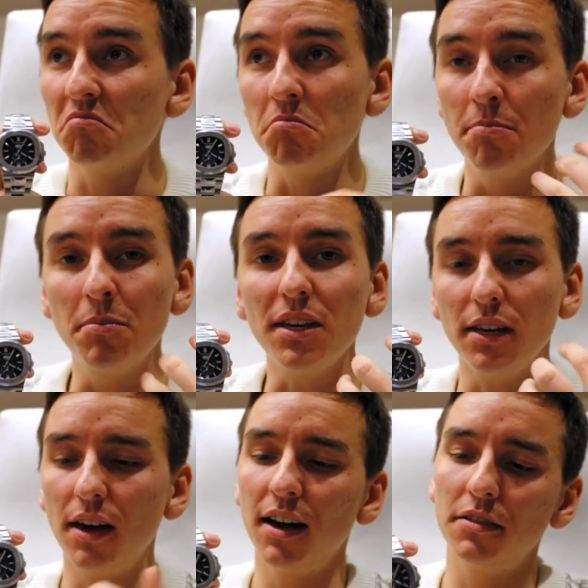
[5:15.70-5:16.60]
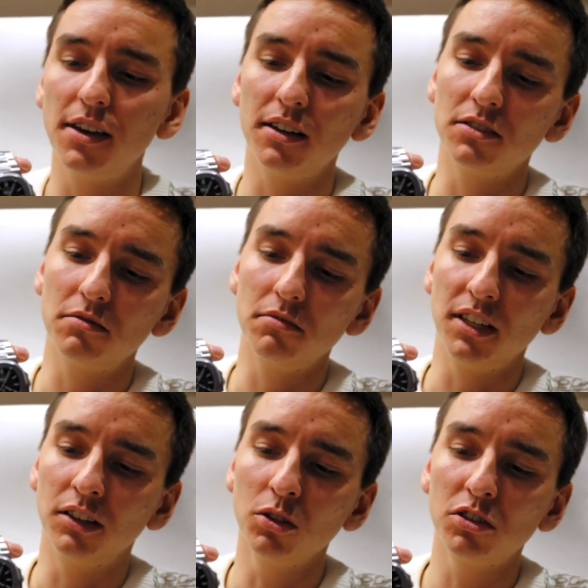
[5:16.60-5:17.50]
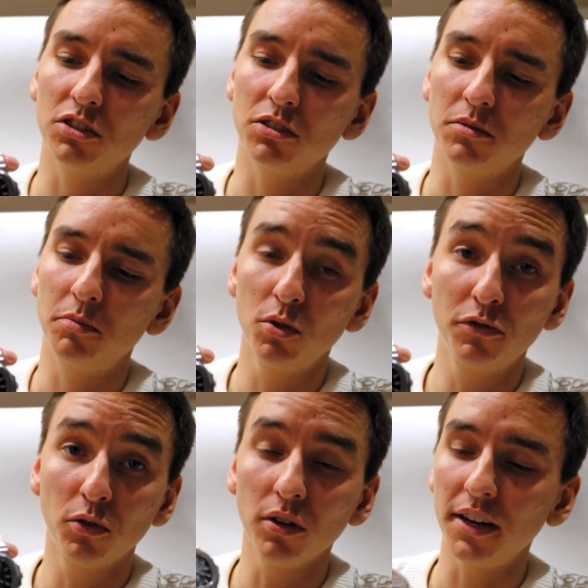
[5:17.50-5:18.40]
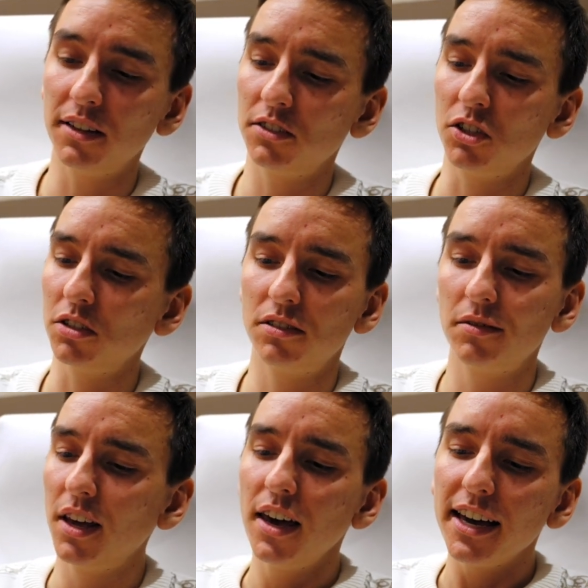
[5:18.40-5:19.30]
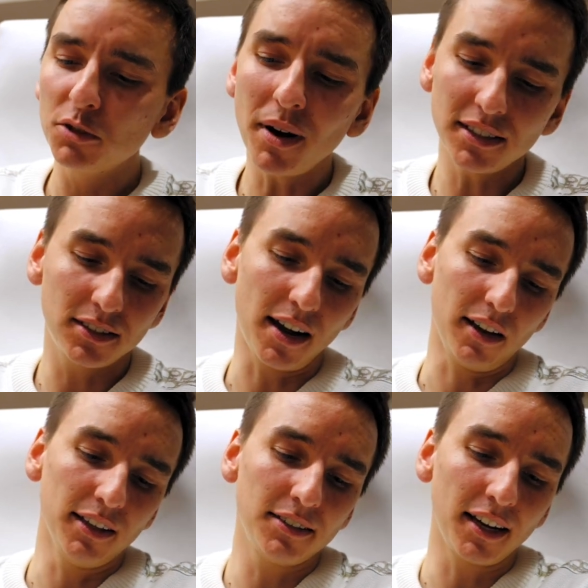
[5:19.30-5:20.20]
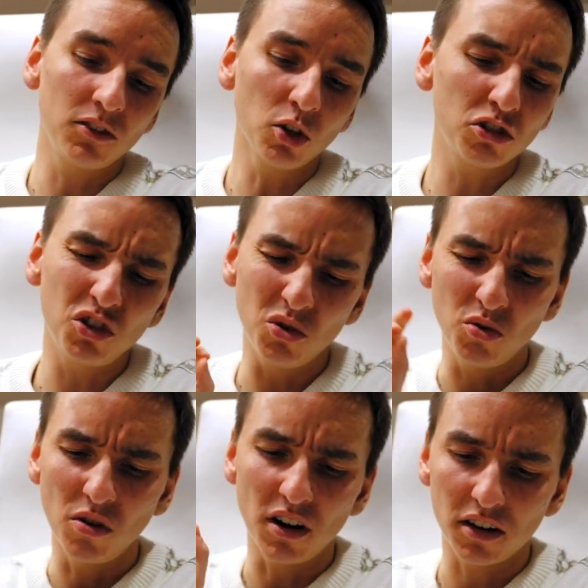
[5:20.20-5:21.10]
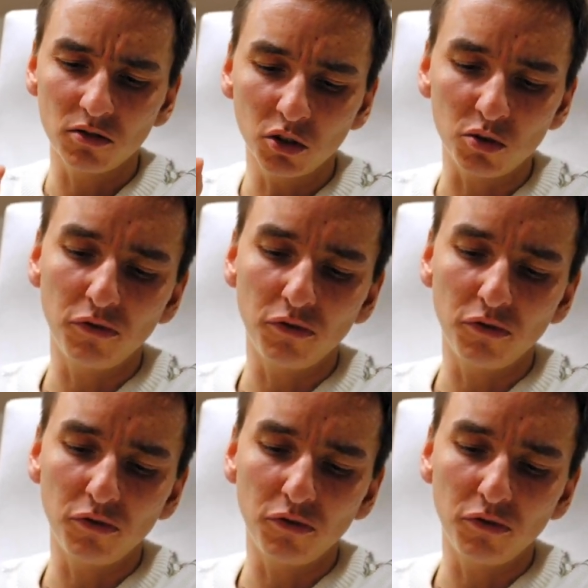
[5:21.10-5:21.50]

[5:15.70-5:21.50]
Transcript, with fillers: me. I think it it looks beautiful and it's just it's my style. It's like not too uh, not too